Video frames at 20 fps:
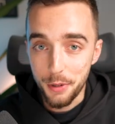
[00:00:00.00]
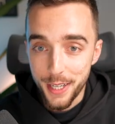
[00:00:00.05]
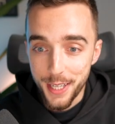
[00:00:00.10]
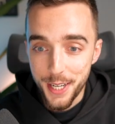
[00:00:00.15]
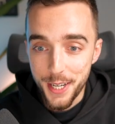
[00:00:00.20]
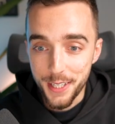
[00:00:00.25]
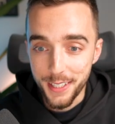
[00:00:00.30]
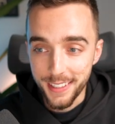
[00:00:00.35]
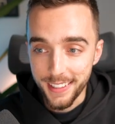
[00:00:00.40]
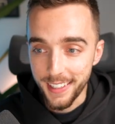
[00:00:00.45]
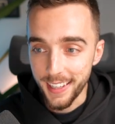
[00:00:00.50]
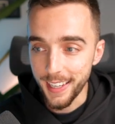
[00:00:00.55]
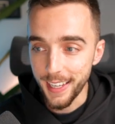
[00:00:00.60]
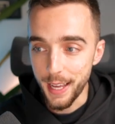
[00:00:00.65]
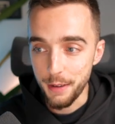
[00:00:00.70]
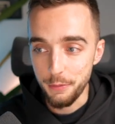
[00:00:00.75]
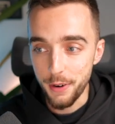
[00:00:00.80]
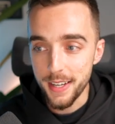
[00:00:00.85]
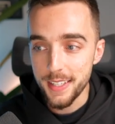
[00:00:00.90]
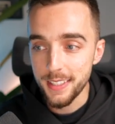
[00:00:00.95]
Pretty good. Like
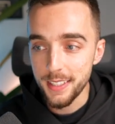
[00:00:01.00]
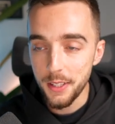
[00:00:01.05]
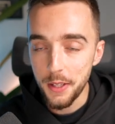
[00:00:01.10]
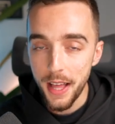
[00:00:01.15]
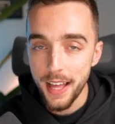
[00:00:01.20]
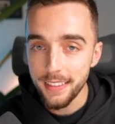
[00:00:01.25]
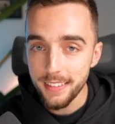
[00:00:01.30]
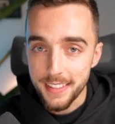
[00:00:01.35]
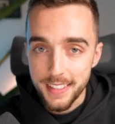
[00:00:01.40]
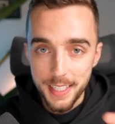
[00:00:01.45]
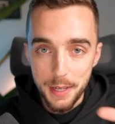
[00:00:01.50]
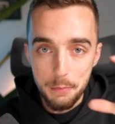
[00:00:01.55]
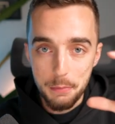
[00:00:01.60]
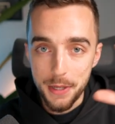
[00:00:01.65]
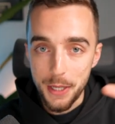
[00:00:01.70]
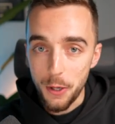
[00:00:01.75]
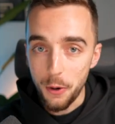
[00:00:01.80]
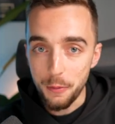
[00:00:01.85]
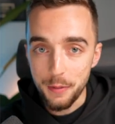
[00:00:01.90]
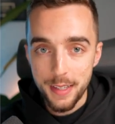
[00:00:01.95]
if I still had the same
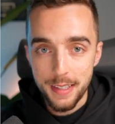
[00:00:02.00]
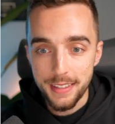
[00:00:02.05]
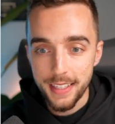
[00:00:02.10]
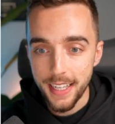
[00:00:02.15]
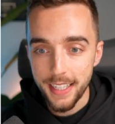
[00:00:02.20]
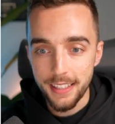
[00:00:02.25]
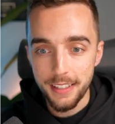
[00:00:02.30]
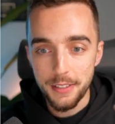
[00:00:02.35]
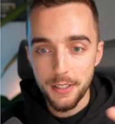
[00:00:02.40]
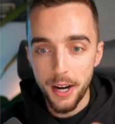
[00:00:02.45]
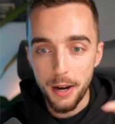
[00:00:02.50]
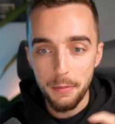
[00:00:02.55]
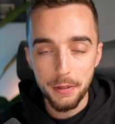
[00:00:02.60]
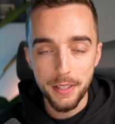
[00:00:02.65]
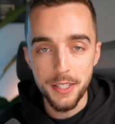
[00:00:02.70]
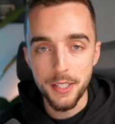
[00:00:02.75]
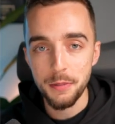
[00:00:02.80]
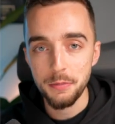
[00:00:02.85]
POV thing in the top and the